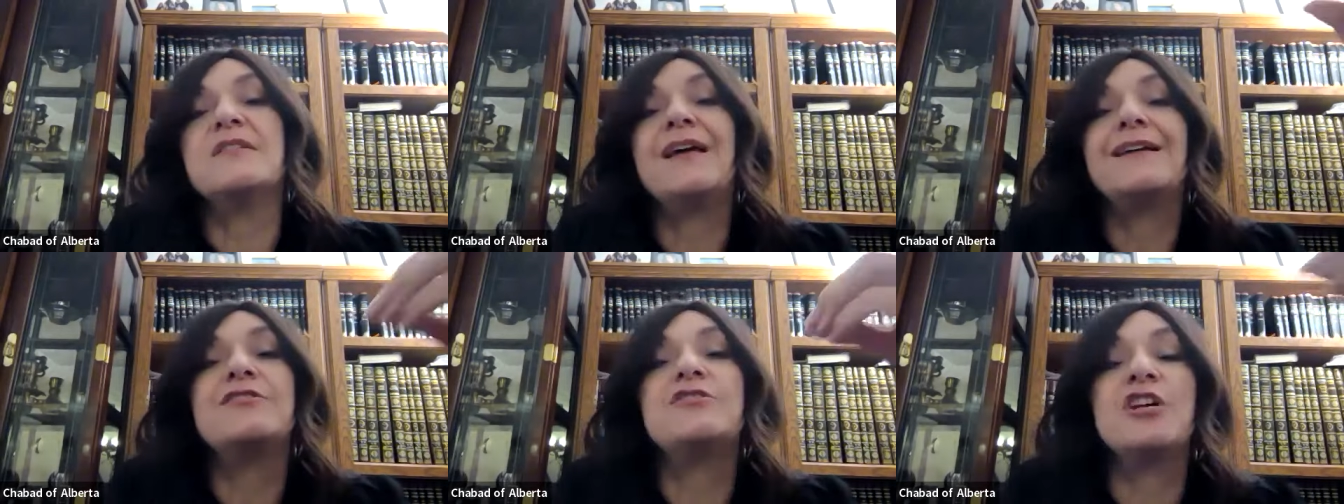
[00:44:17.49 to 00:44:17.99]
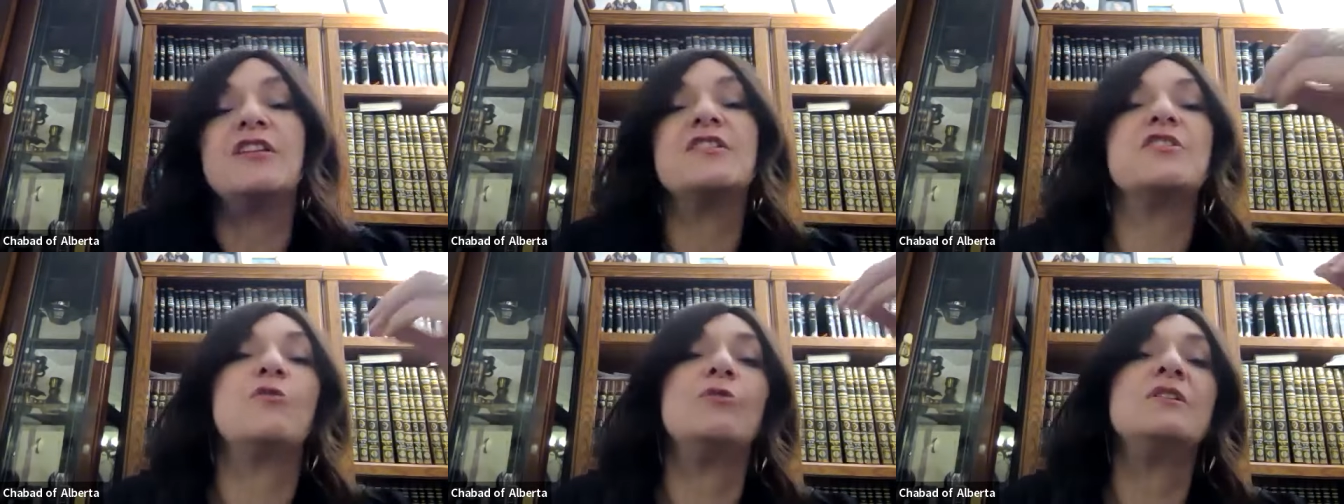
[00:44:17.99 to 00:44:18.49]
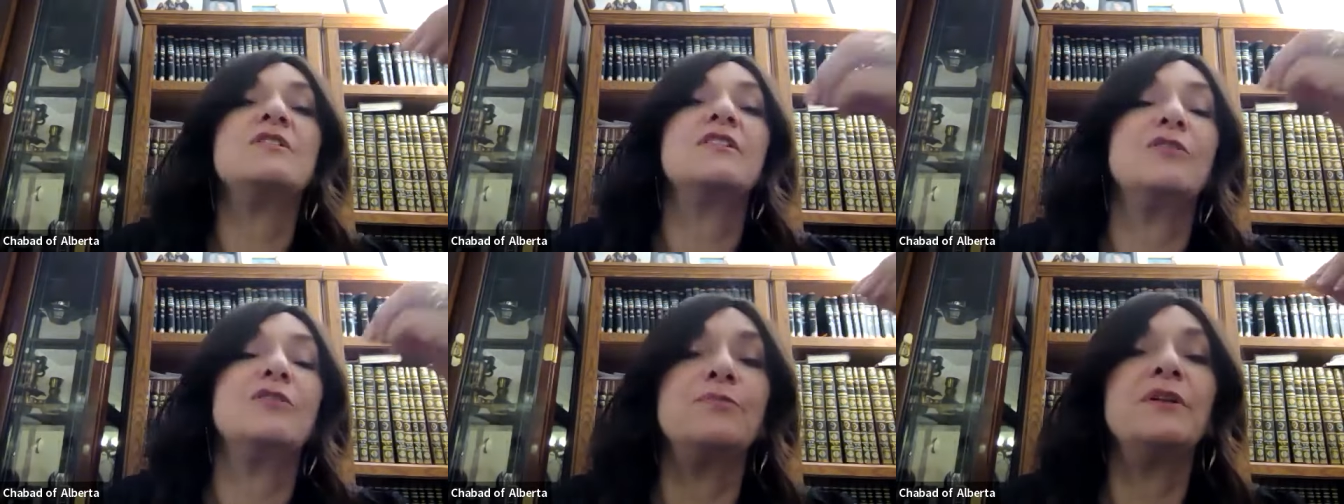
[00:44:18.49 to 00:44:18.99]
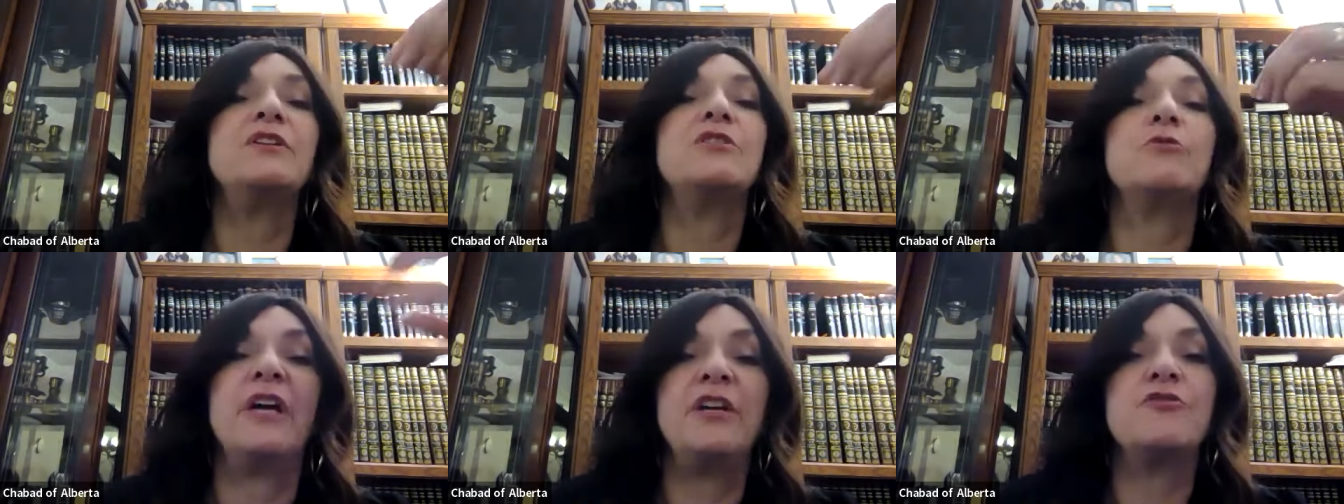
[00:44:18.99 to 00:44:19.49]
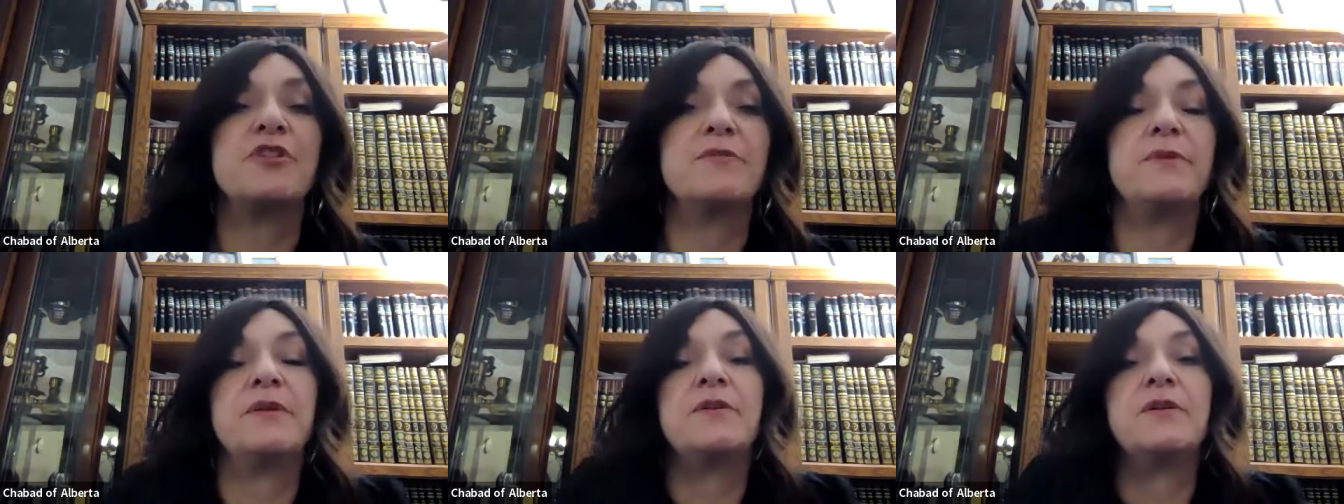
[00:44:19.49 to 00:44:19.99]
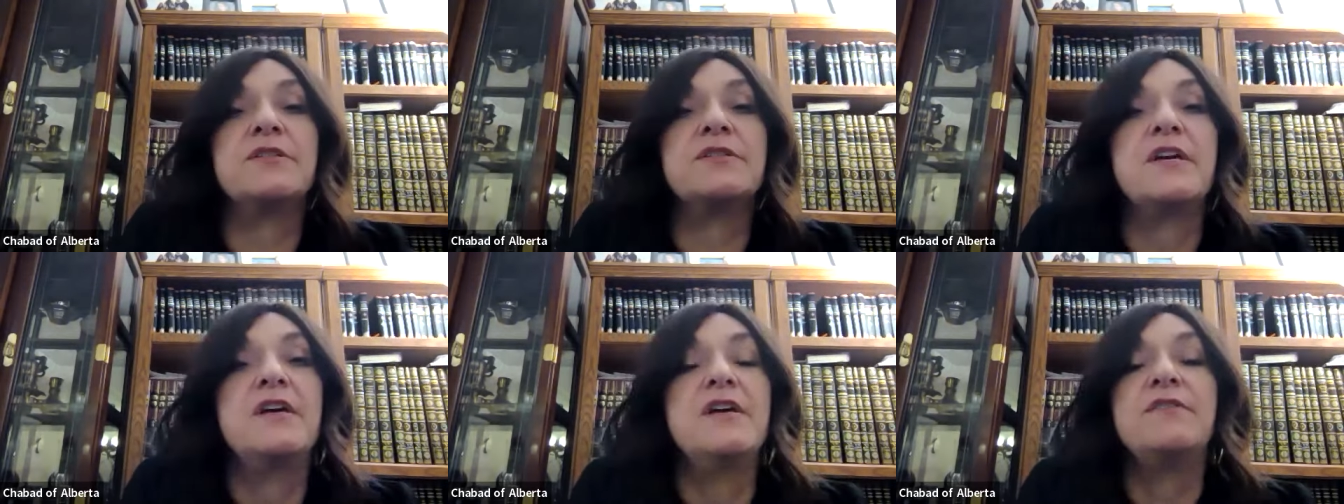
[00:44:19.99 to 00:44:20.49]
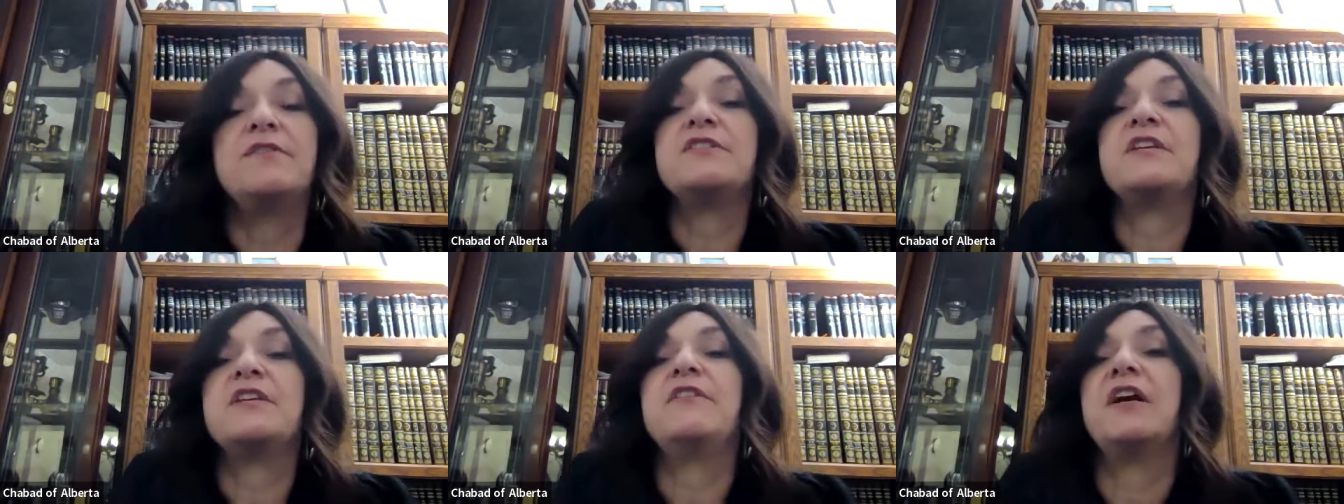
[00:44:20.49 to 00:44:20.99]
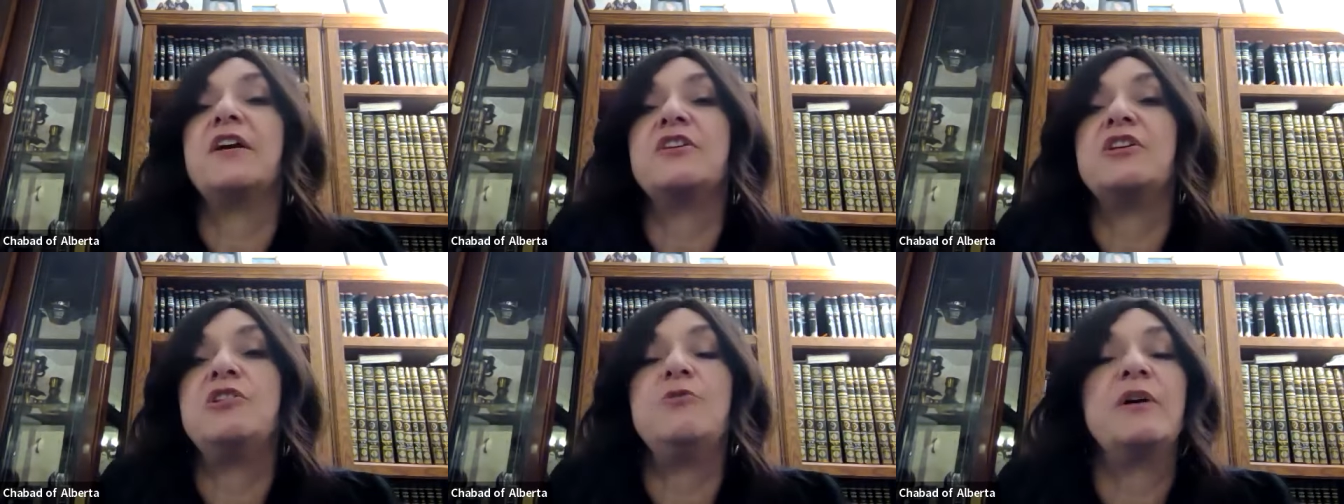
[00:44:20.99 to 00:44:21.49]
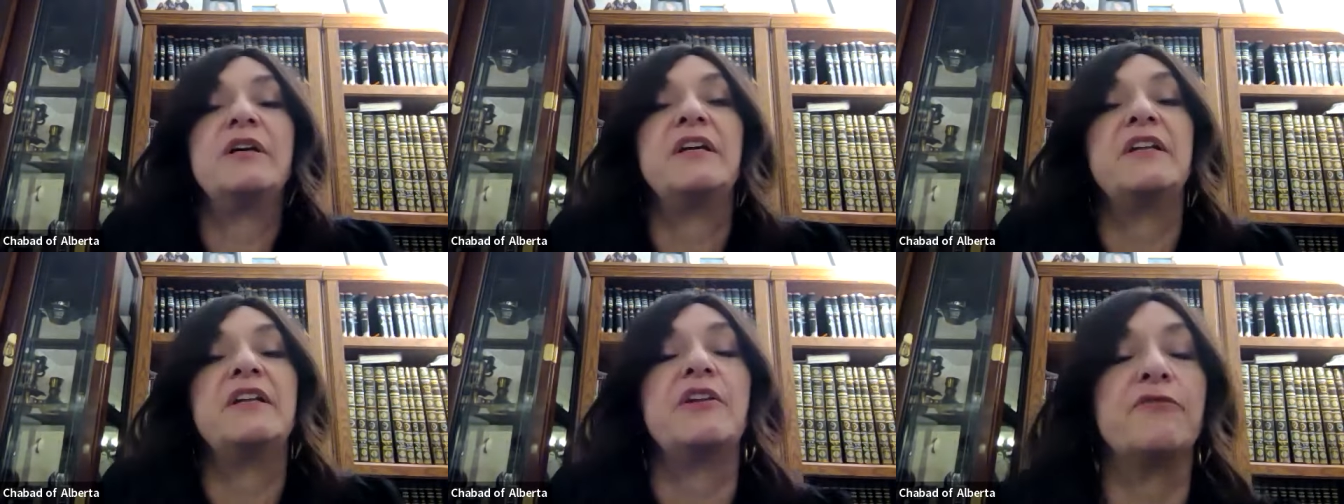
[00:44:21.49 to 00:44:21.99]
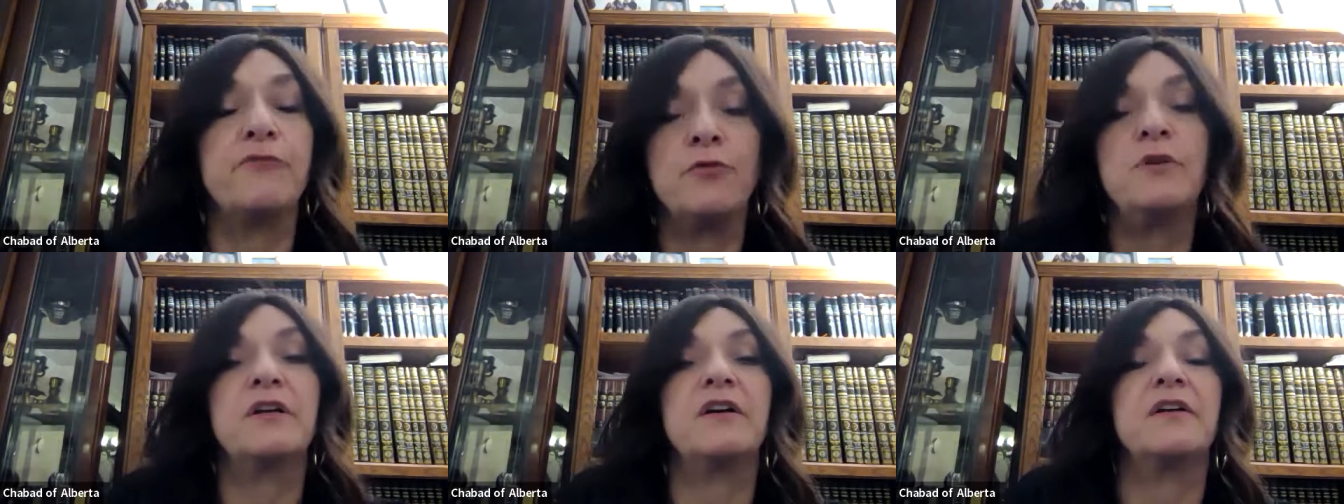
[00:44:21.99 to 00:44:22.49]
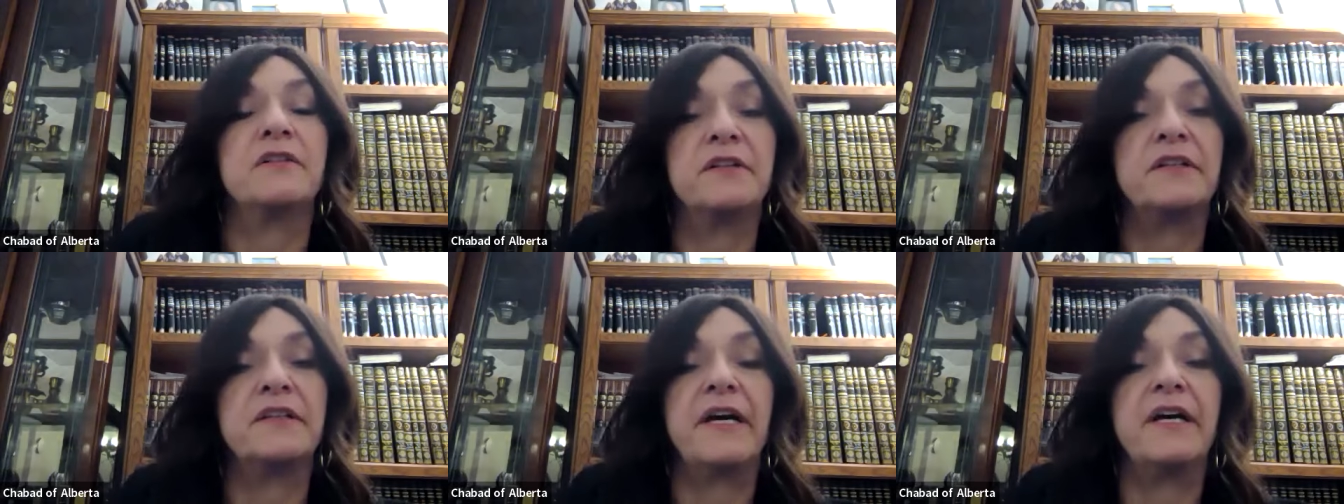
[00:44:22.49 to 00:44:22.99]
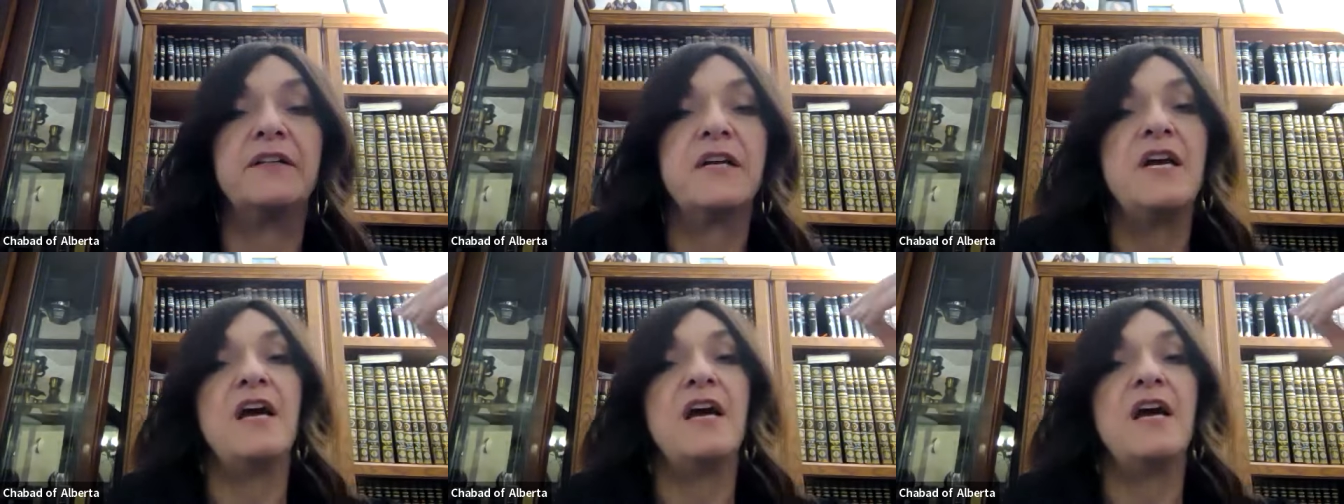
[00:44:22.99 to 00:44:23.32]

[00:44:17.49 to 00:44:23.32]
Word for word: That jealousy only is going to bring to hatred because there's nothing I can do. I cannot afford a car like that.